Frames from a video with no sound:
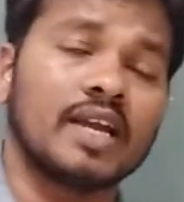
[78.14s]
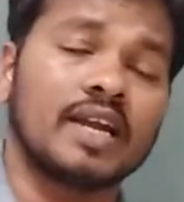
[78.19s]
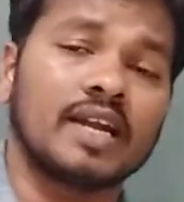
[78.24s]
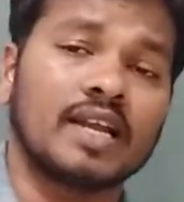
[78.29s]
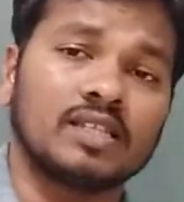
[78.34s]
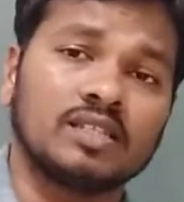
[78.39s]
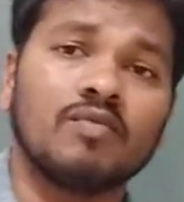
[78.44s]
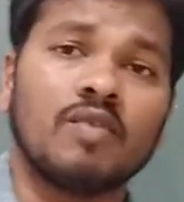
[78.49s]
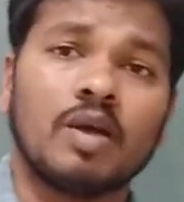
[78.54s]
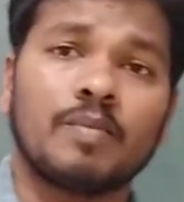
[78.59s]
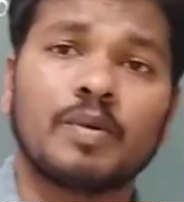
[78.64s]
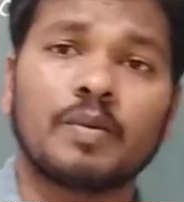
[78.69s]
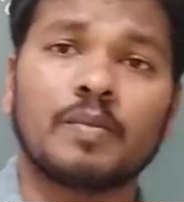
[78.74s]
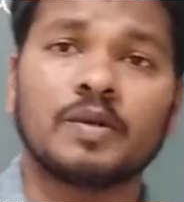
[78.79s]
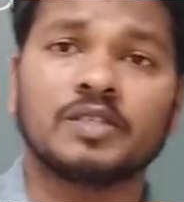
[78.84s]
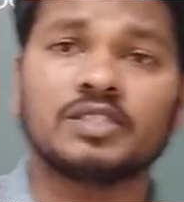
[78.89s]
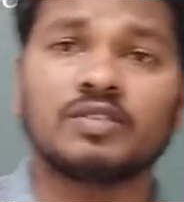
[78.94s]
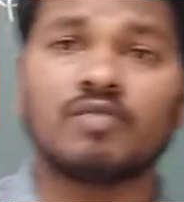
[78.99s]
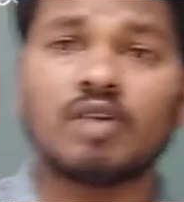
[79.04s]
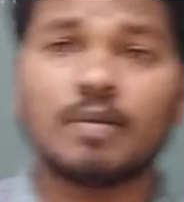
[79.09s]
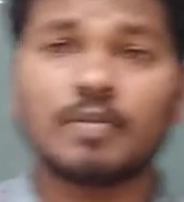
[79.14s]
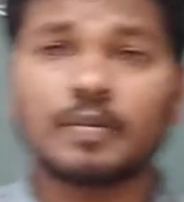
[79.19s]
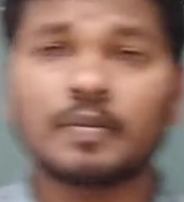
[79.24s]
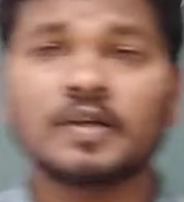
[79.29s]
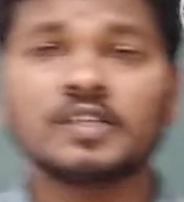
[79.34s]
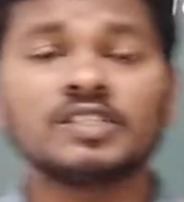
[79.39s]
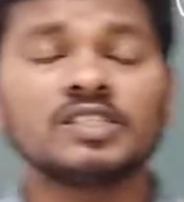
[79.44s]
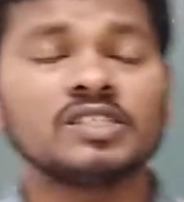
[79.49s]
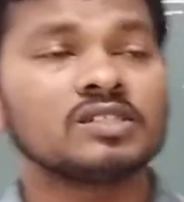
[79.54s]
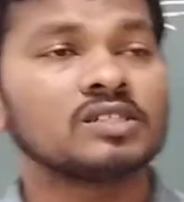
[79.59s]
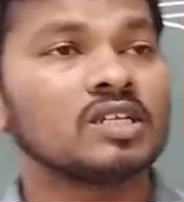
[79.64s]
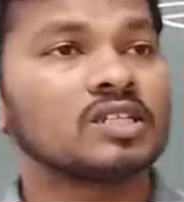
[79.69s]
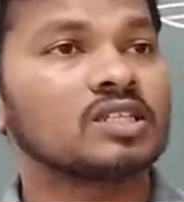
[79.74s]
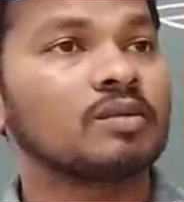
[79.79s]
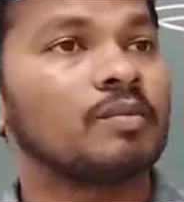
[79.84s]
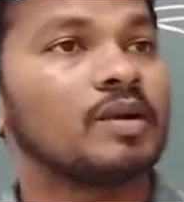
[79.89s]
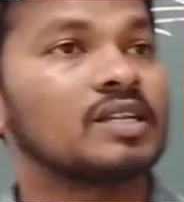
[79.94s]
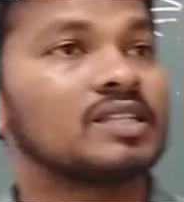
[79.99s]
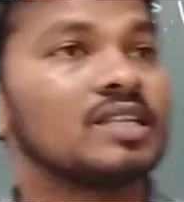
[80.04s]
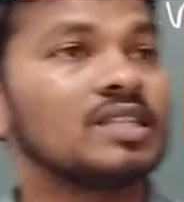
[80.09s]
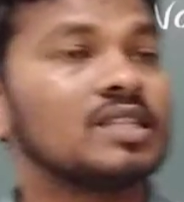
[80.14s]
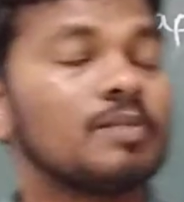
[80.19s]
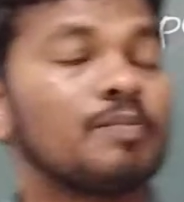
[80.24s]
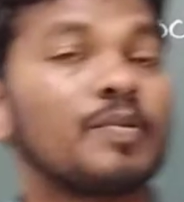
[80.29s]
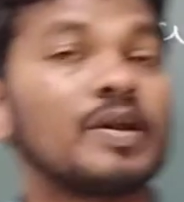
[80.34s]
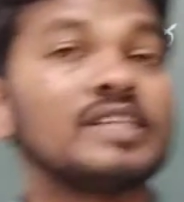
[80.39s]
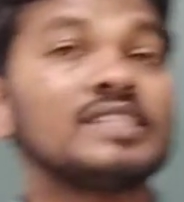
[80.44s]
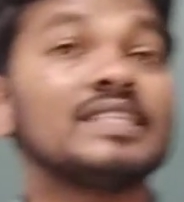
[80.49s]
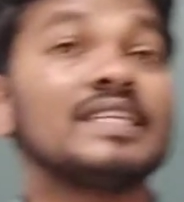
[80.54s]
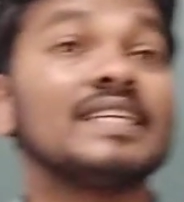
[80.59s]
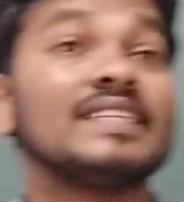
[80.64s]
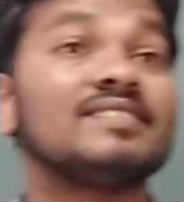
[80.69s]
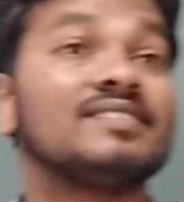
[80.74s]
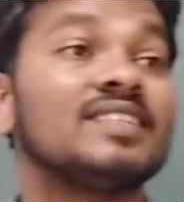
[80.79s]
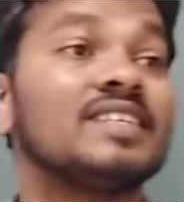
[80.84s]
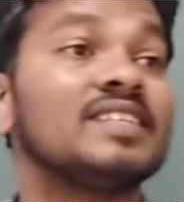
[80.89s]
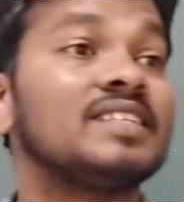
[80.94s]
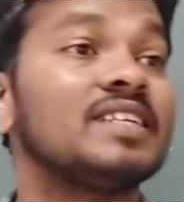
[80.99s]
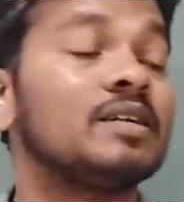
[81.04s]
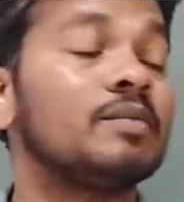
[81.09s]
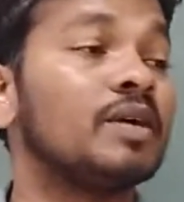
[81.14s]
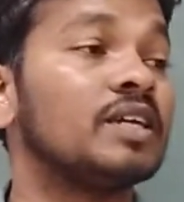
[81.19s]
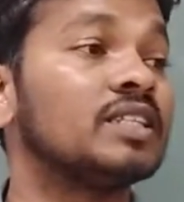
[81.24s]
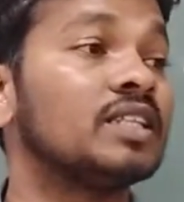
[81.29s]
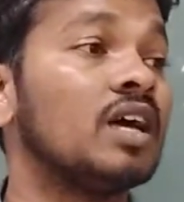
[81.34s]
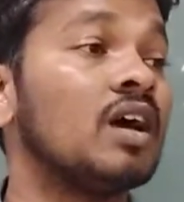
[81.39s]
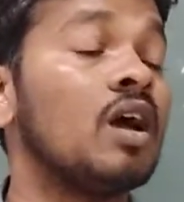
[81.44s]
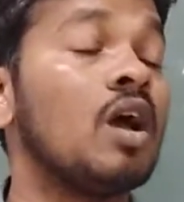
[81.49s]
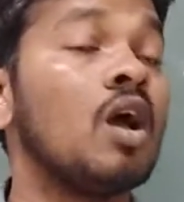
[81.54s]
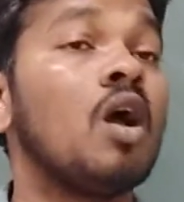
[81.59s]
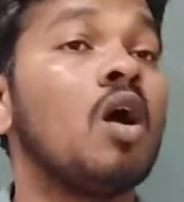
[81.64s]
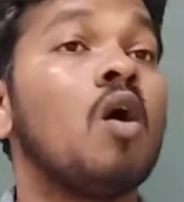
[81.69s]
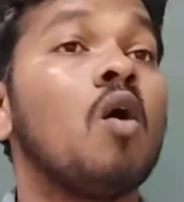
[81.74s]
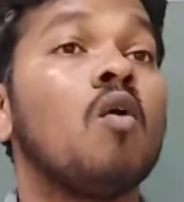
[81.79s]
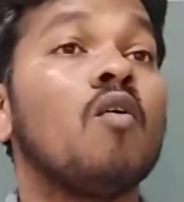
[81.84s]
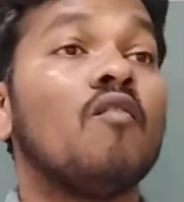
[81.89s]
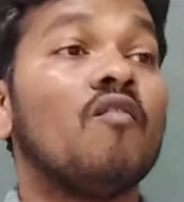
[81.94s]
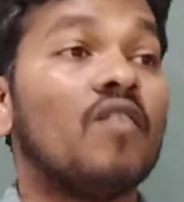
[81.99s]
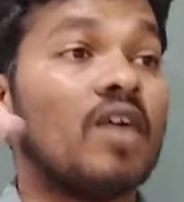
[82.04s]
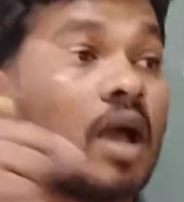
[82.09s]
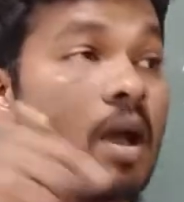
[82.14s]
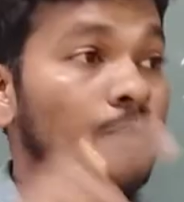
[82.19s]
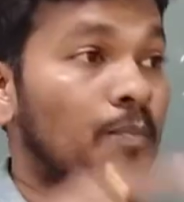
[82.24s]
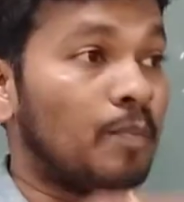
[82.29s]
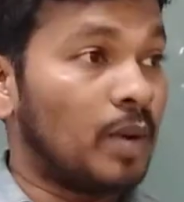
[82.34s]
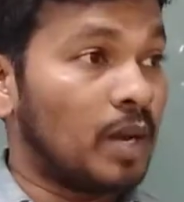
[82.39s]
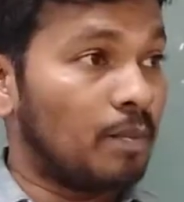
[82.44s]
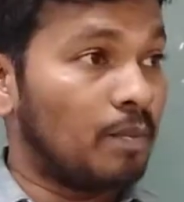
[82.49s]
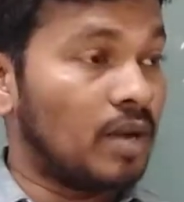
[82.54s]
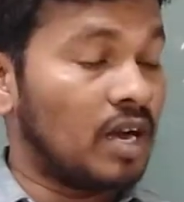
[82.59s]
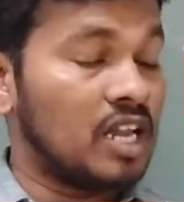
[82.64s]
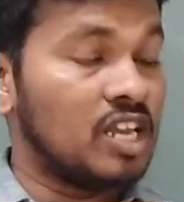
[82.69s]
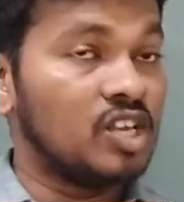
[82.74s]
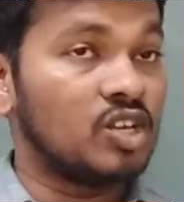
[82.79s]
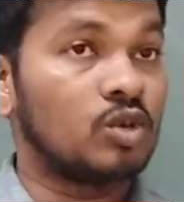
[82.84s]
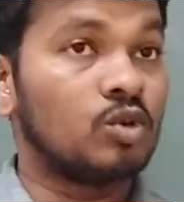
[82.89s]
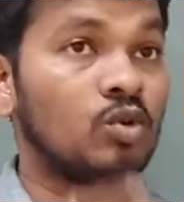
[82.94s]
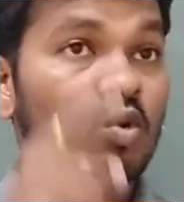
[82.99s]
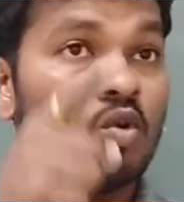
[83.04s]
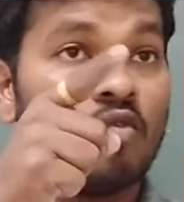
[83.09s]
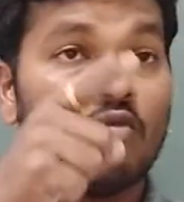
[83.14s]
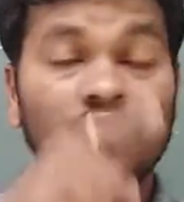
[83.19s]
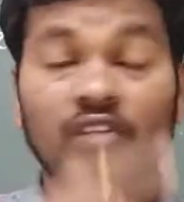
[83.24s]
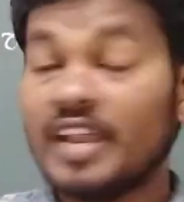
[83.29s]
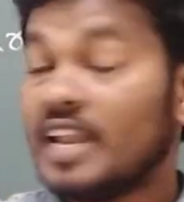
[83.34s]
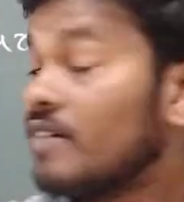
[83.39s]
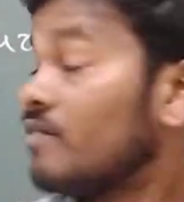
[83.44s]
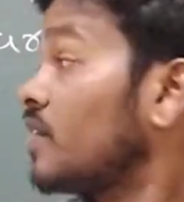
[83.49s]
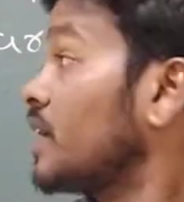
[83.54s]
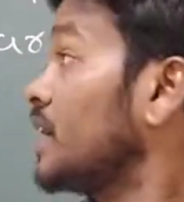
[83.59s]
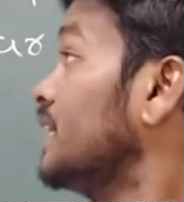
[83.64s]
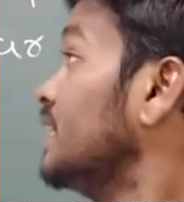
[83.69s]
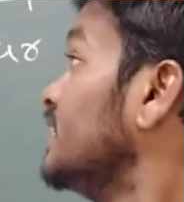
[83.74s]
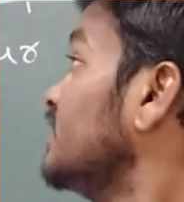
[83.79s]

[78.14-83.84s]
it as a vapor pressure. Vapor pressure is nothing but the, the pressure exerted by the vapor molecule whenever it